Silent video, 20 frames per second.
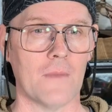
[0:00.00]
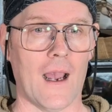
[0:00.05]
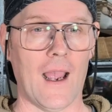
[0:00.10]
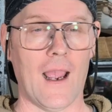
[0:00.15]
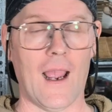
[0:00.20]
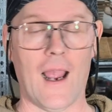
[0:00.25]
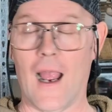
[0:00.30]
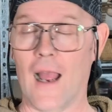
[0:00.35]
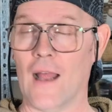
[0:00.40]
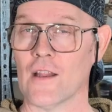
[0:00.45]

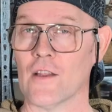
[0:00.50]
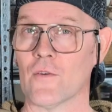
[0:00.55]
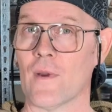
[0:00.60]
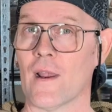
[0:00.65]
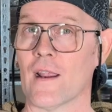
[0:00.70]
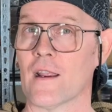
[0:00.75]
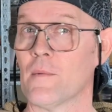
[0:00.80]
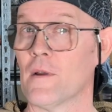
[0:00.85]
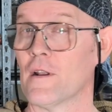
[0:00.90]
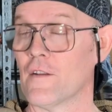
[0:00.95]
highly
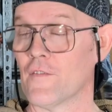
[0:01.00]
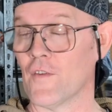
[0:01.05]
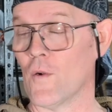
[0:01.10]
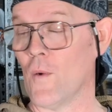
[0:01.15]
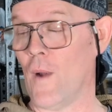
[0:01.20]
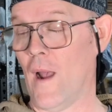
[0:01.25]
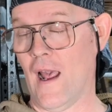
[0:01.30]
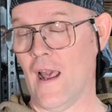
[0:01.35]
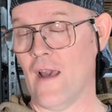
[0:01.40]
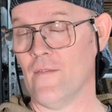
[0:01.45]
recommend, if you
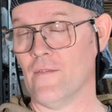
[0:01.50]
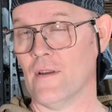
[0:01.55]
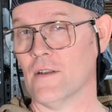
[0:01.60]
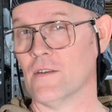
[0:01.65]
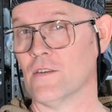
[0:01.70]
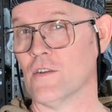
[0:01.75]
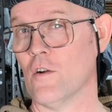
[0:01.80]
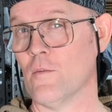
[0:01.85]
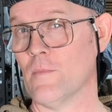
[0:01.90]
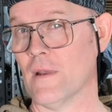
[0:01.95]
have
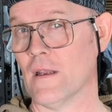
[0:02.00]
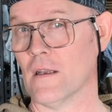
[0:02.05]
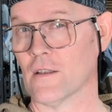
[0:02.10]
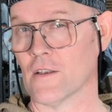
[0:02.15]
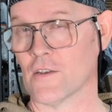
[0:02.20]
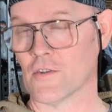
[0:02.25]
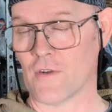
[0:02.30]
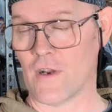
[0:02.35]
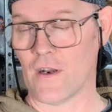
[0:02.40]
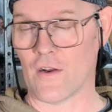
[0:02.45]
Adobe
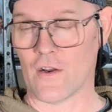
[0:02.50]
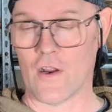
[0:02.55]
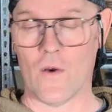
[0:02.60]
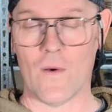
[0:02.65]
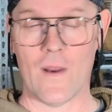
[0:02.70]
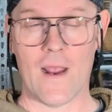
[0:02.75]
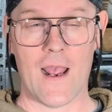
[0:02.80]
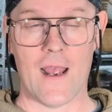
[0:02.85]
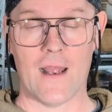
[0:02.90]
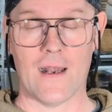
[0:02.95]
Illustrator, go
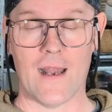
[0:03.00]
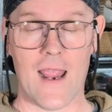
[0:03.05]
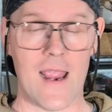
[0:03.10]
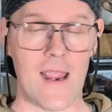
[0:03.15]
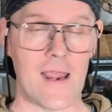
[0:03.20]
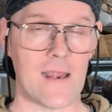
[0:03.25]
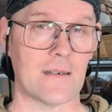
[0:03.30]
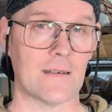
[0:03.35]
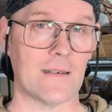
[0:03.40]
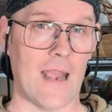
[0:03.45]
ahead
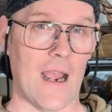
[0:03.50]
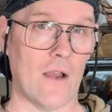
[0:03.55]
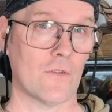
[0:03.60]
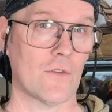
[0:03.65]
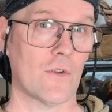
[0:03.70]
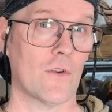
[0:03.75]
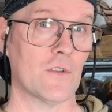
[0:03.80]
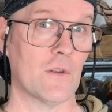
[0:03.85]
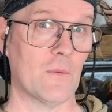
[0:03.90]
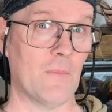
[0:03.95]
and
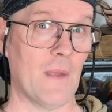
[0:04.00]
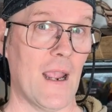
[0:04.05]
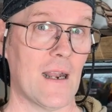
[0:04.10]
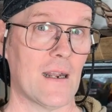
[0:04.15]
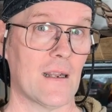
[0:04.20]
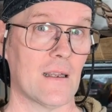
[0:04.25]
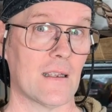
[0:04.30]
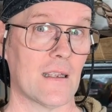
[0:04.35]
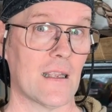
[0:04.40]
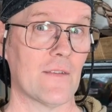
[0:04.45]
download the
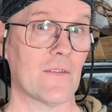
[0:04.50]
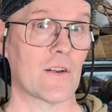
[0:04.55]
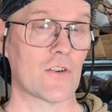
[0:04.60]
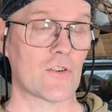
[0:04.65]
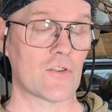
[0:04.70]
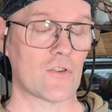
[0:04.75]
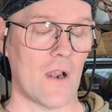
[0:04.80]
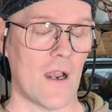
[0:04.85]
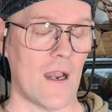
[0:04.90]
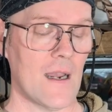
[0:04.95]
beta and give it a
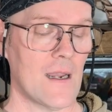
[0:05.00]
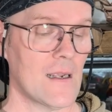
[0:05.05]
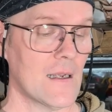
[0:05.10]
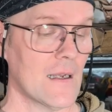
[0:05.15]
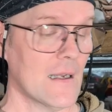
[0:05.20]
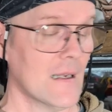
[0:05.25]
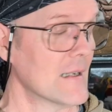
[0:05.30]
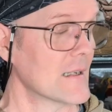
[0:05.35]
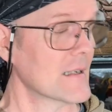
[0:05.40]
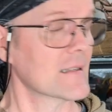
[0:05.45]
try.
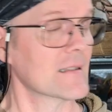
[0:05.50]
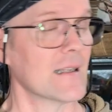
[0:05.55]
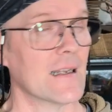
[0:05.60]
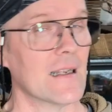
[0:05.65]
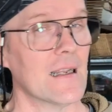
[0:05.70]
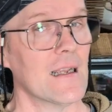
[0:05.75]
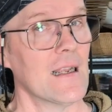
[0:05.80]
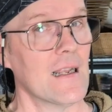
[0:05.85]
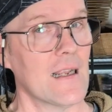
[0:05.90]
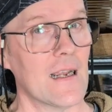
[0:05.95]

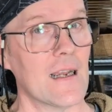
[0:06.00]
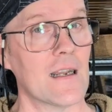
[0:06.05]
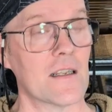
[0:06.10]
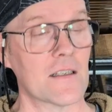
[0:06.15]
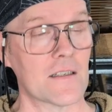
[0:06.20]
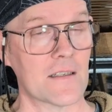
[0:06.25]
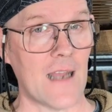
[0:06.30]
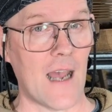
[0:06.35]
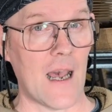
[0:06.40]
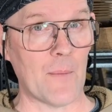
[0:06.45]
It
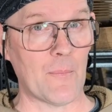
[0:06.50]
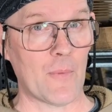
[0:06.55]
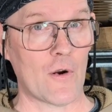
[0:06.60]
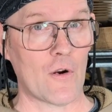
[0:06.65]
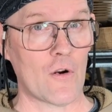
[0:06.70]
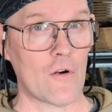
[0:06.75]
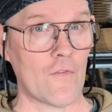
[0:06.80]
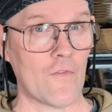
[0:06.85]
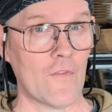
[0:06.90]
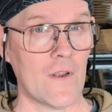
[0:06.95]
is not
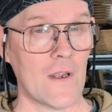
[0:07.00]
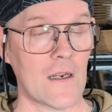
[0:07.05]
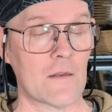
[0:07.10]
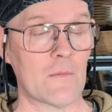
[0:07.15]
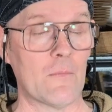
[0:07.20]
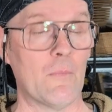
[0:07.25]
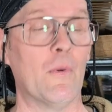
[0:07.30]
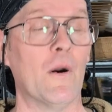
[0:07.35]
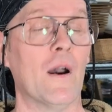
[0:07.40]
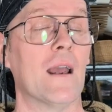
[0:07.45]
perfect,
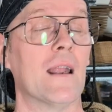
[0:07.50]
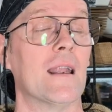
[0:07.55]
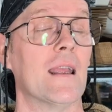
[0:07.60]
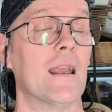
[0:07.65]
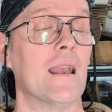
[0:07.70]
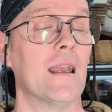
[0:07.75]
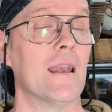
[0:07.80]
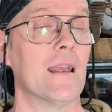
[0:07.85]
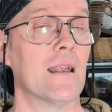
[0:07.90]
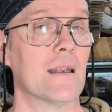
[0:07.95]
but
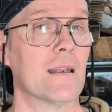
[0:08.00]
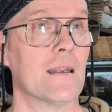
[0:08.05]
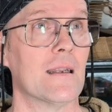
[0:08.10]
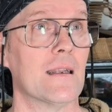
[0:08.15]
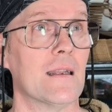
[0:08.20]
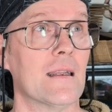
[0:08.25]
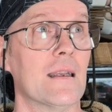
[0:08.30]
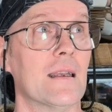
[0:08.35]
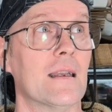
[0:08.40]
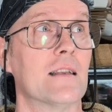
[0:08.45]
it
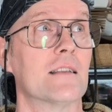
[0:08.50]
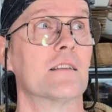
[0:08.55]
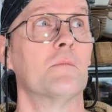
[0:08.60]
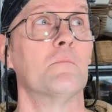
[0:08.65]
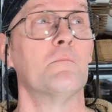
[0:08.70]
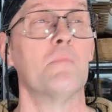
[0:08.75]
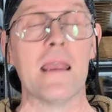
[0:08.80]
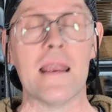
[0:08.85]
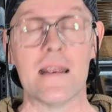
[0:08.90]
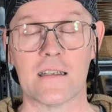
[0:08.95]
is
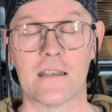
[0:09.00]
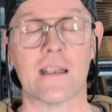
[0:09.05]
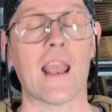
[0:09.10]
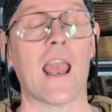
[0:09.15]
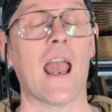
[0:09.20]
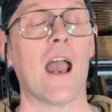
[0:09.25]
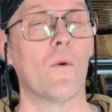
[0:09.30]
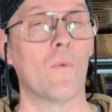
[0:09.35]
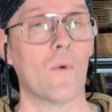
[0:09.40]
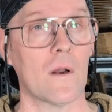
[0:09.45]
amazing
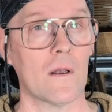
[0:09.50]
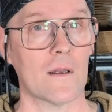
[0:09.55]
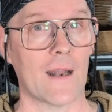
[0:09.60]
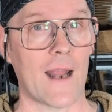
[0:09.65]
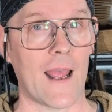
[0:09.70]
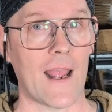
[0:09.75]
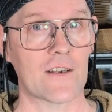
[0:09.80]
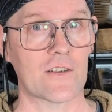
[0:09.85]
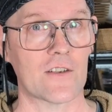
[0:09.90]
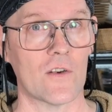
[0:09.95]
how well it
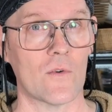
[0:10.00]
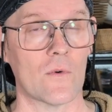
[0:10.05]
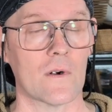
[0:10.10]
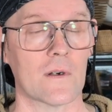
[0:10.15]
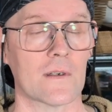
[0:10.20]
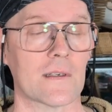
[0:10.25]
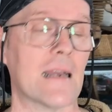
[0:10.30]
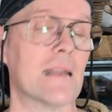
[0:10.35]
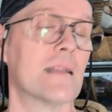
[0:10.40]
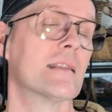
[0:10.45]
actually
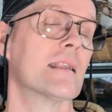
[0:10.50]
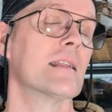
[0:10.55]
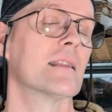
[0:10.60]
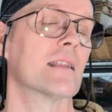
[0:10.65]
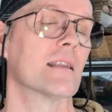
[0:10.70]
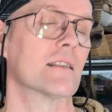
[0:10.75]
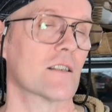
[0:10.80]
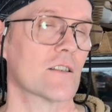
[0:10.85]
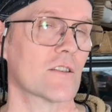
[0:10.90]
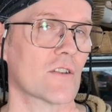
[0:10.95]
worked. I think
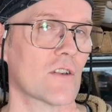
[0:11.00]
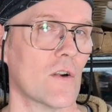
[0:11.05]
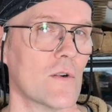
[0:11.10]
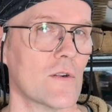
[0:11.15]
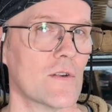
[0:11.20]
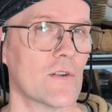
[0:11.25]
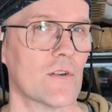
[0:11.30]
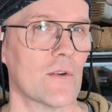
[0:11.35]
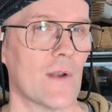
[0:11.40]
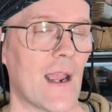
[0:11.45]
this is
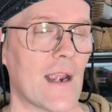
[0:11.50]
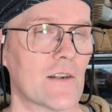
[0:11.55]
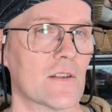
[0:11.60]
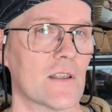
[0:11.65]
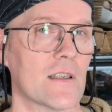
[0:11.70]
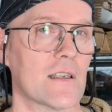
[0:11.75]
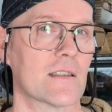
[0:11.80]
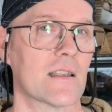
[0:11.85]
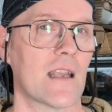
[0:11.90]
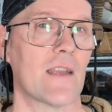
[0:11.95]
going to
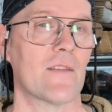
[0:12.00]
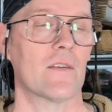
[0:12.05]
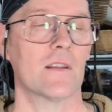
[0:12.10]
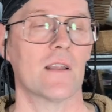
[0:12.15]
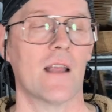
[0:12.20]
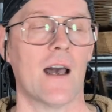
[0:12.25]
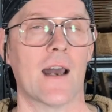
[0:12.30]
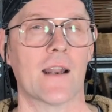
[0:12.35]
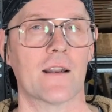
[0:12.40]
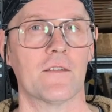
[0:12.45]
actually save a
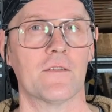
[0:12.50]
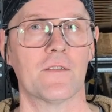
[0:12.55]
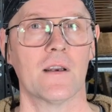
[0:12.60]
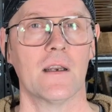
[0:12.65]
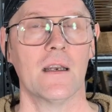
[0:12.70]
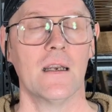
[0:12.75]
lot of